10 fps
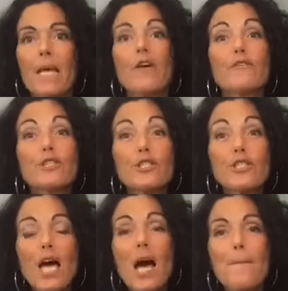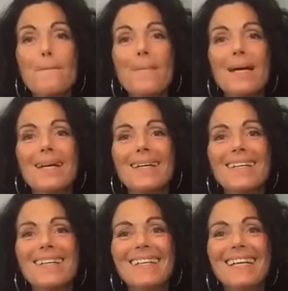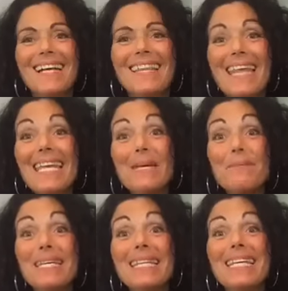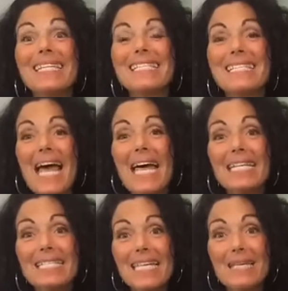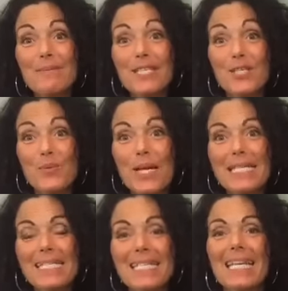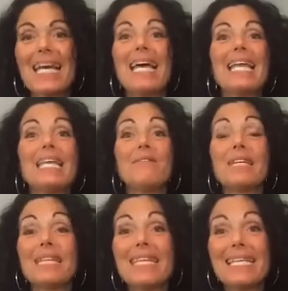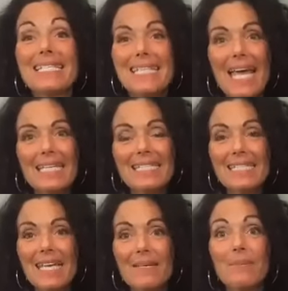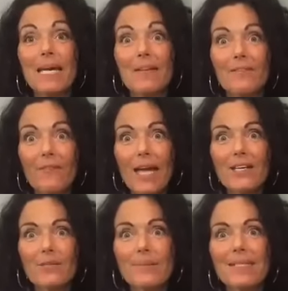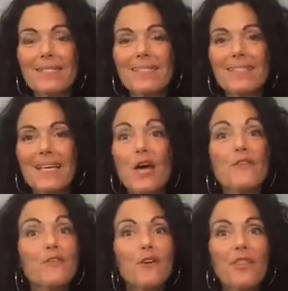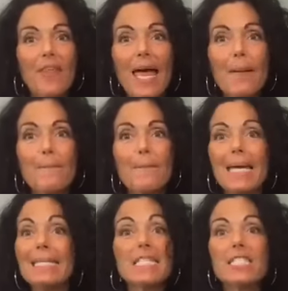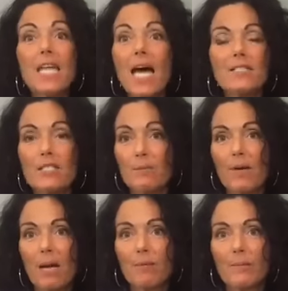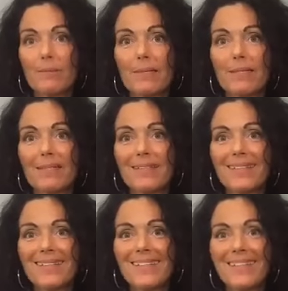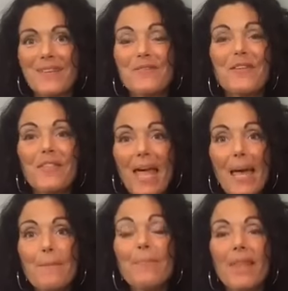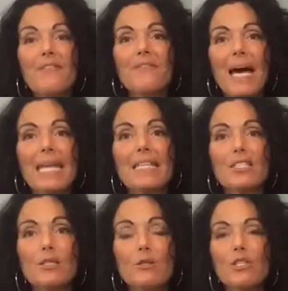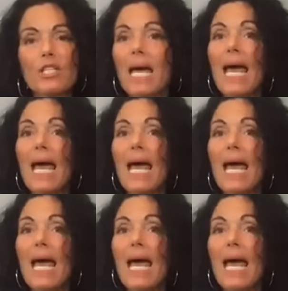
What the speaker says: For some, they can be in the exact same situation, living in the exact same environment. For them, it is not a problem. For them, they find the solution.